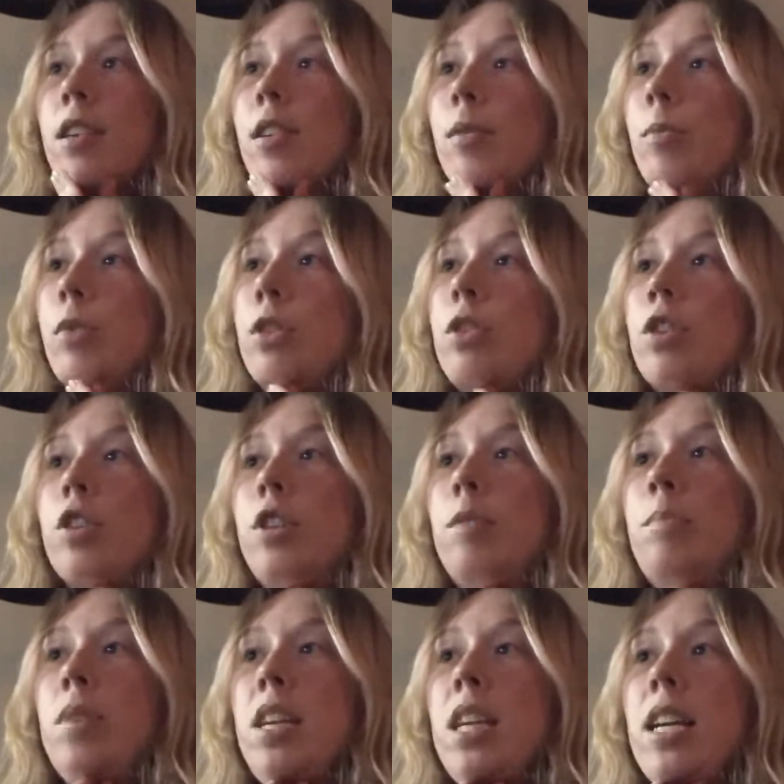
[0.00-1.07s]
which could
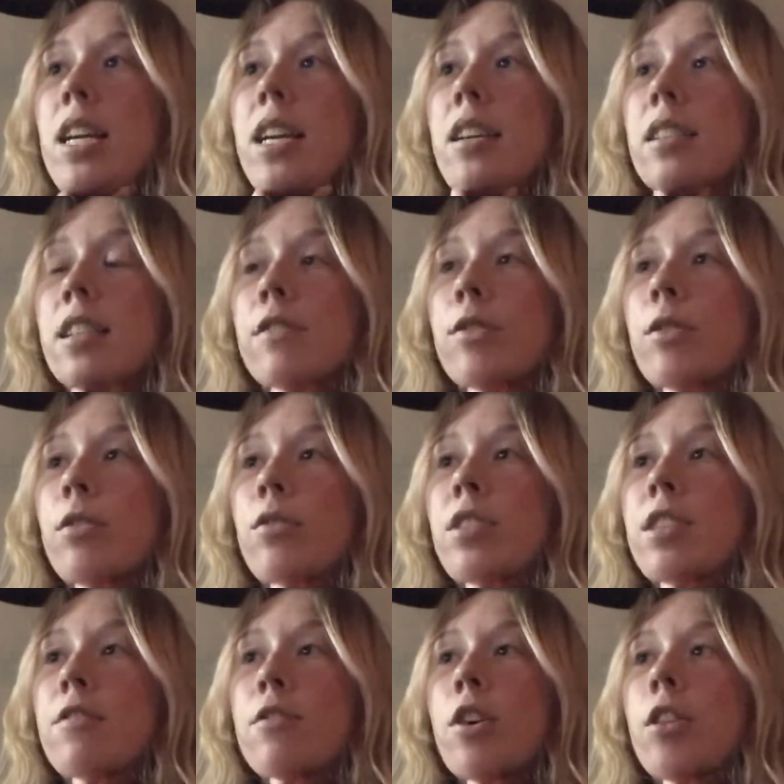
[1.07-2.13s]
be difficulty
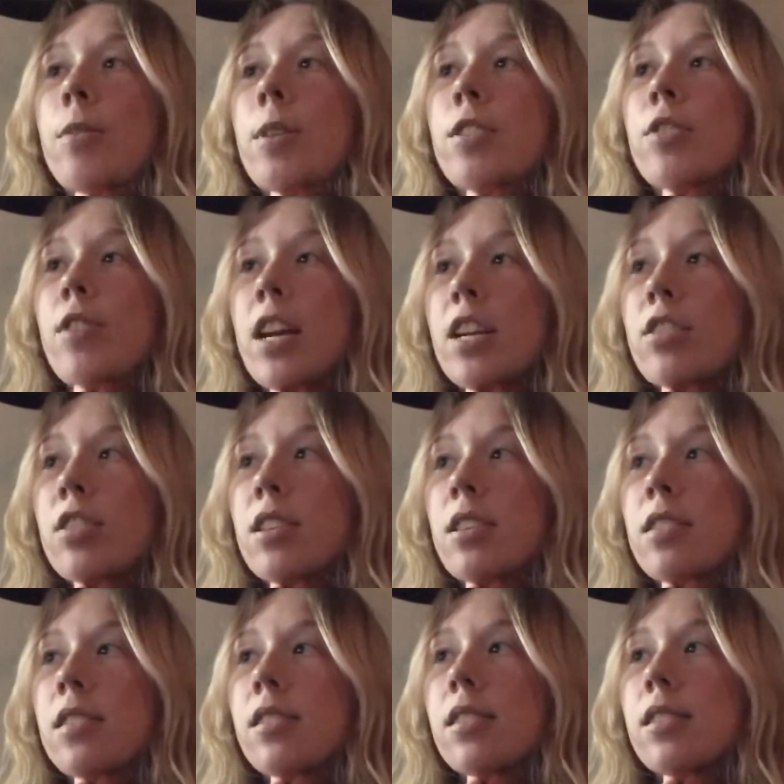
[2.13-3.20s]
following
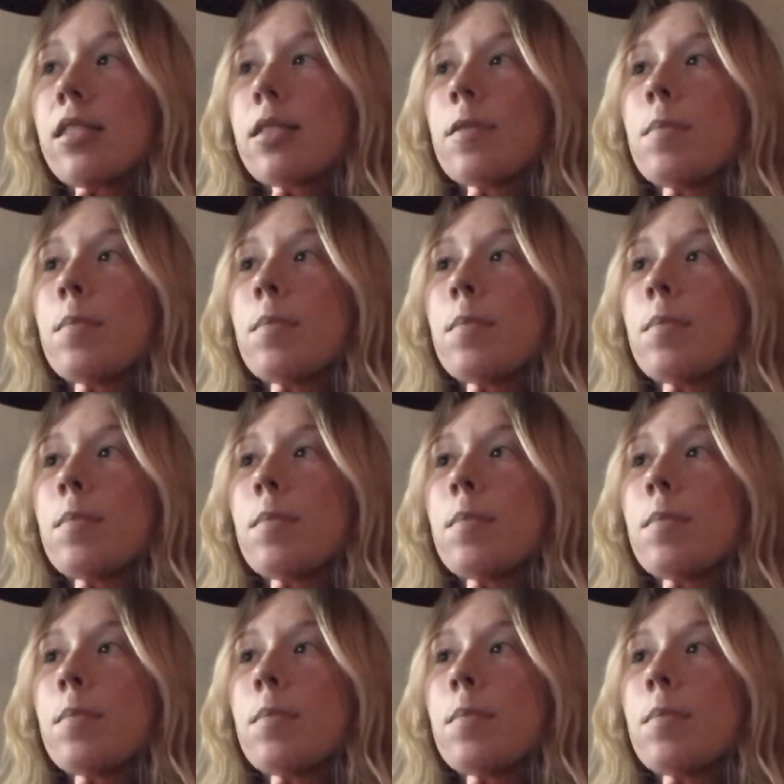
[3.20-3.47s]
directions.